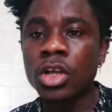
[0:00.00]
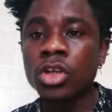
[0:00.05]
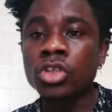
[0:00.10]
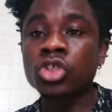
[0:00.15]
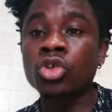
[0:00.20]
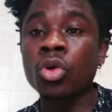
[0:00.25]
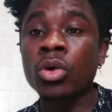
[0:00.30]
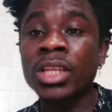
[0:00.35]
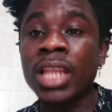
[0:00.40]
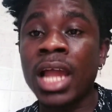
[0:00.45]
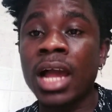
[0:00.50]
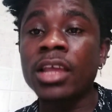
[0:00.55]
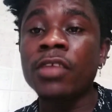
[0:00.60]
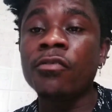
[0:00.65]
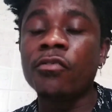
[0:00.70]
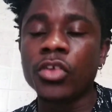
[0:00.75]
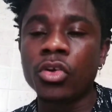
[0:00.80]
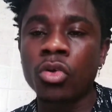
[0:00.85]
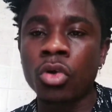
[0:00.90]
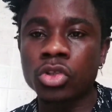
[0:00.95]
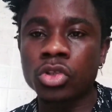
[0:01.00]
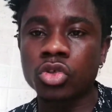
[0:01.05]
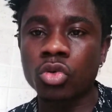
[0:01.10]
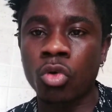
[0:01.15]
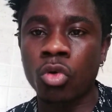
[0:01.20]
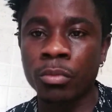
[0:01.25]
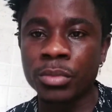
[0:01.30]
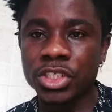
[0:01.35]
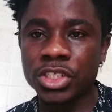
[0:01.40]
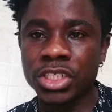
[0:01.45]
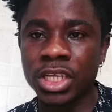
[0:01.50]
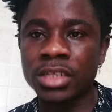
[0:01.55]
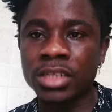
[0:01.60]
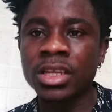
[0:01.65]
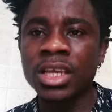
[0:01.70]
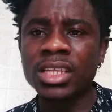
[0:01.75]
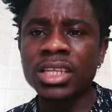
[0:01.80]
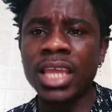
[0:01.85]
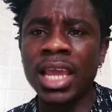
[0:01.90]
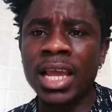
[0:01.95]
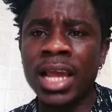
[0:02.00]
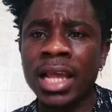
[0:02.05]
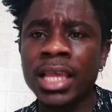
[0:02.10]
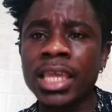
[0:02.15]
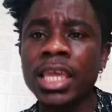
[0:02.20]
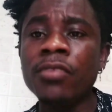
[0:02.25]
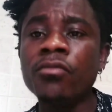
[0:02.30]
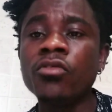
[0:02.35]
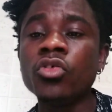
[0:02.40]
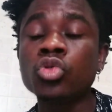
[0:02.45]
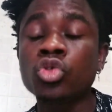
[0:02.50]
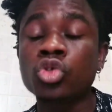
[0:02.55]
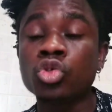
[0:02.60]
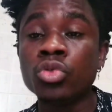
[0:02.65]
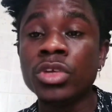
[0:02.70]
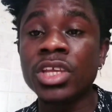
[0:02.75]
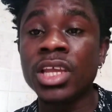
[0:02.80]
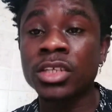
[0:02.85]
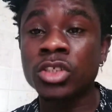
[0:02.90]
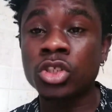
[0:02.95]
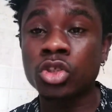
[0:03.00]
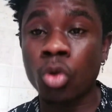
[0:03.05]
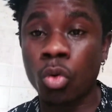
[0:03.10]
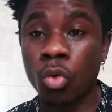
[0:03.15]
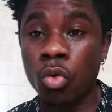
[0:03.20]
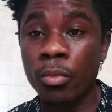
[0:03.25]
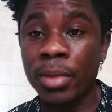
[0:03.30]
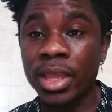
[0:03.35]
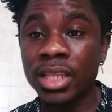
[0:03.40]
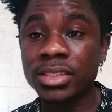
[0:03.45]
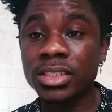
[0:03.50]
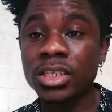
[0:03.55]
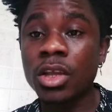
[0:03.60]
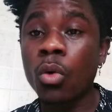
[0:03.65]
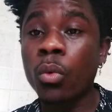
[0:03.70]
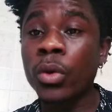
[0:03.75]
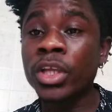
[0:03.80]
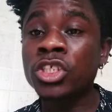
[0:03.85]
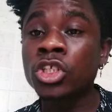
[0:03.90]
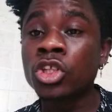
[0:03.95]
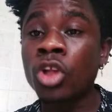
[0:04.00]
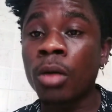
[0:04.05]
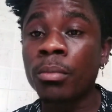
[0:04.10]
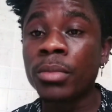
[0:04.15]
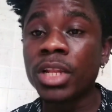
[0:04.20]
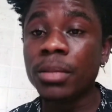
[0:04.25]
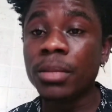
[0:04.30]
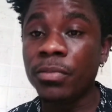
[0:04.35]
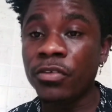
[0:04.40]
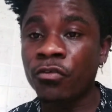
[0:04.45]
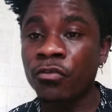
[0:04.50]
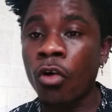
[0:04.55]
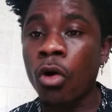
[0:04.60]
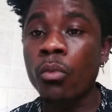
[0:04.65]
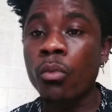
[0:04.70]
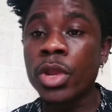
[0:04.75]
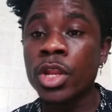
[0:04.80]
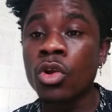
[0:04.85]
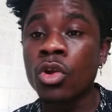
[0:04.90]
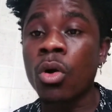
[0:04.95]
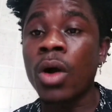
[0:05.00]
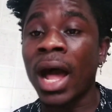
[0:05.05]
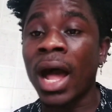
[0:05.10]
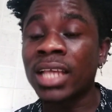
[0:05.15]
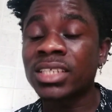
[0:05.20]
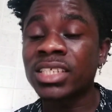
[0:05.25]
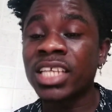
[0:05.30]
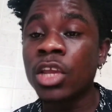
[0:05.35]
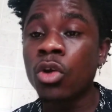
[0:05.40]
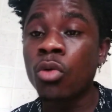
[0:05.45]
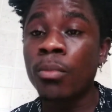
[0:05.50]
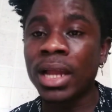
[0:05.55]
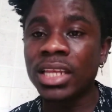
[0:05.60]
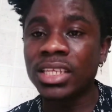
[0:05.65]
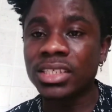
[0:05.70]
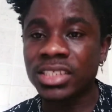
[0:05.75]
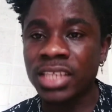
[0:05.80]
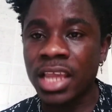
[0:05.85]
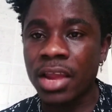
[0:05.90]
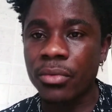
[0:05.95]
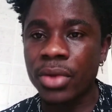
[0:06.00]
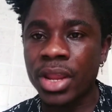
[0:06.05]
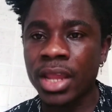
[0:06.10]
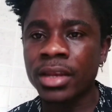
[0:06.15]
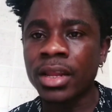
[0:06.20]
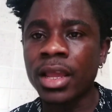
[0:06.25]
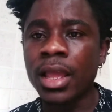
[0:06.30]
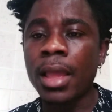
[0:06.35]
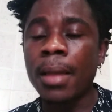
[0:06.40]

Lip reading: So now if you go to commission, they can give you 2 years document, which normally before we know as humanitarian,